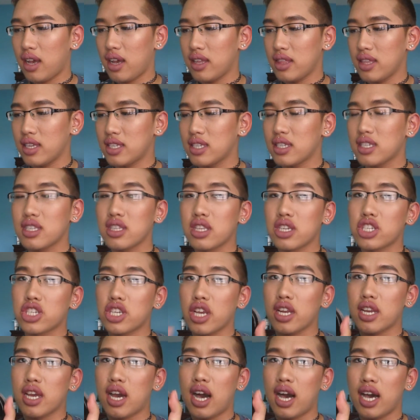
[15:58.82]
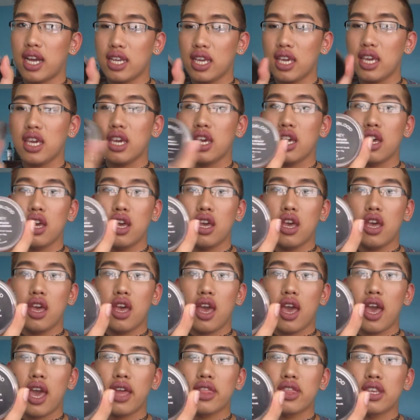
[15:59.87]
This is in the shade Honey,
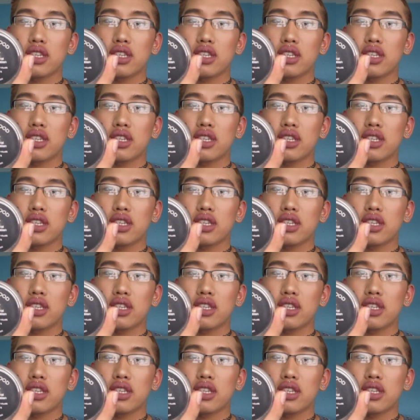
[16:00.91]
and